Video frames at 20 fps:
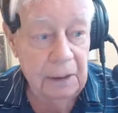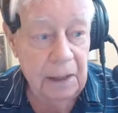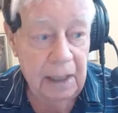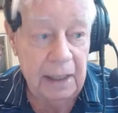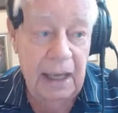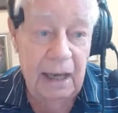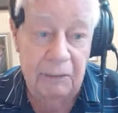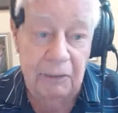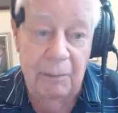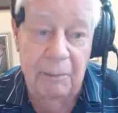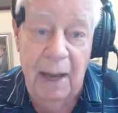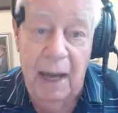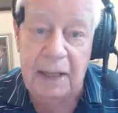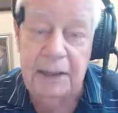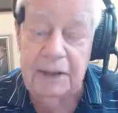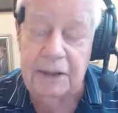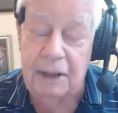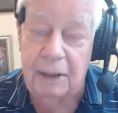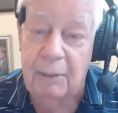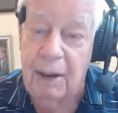And I
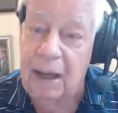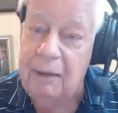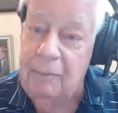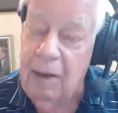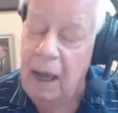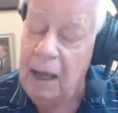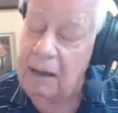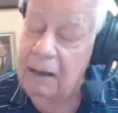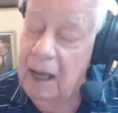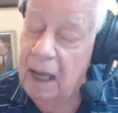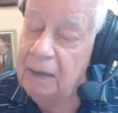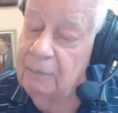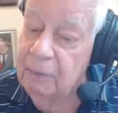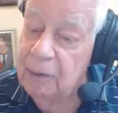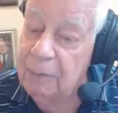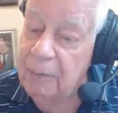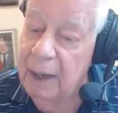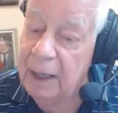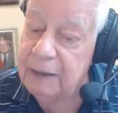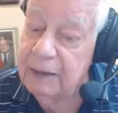reminded him. I
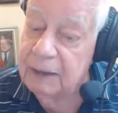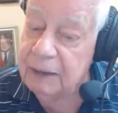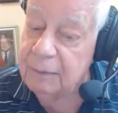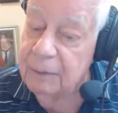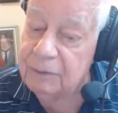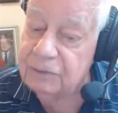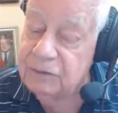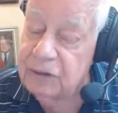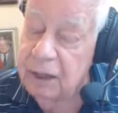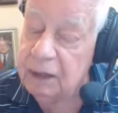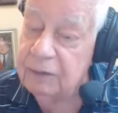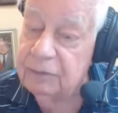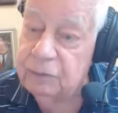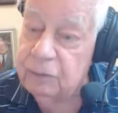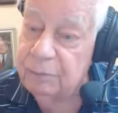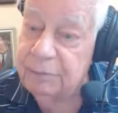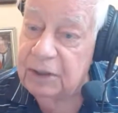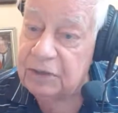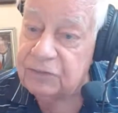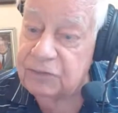reminded him. I was talking to
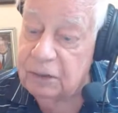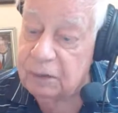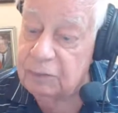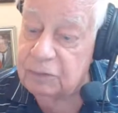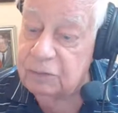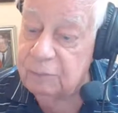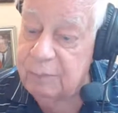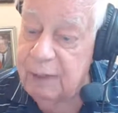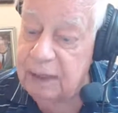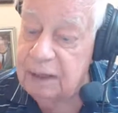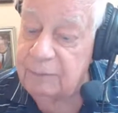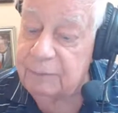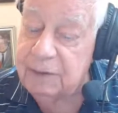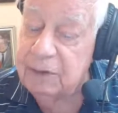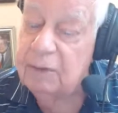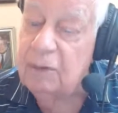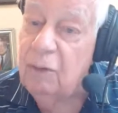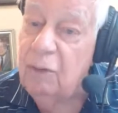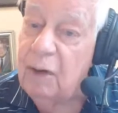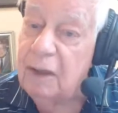him yesterday. I reminded him.
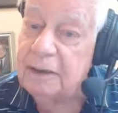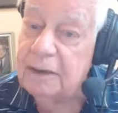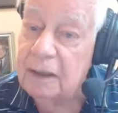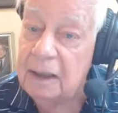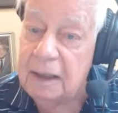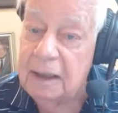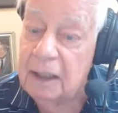You know what?